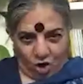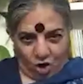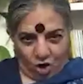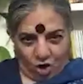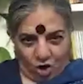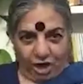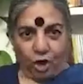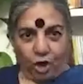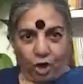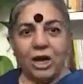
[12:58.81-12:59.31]

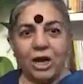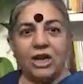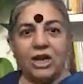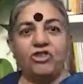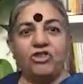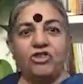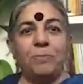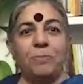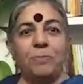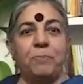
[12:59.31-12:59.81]

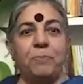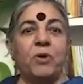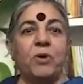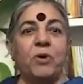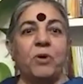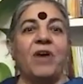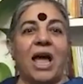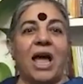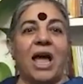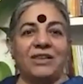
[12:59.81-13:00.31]
Ecology
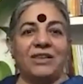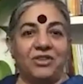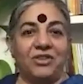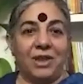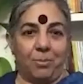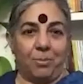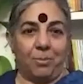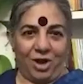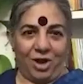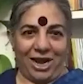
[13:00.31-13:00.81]
provides the
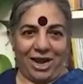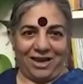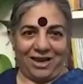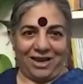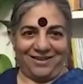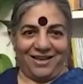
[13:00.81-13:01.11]
umbrella.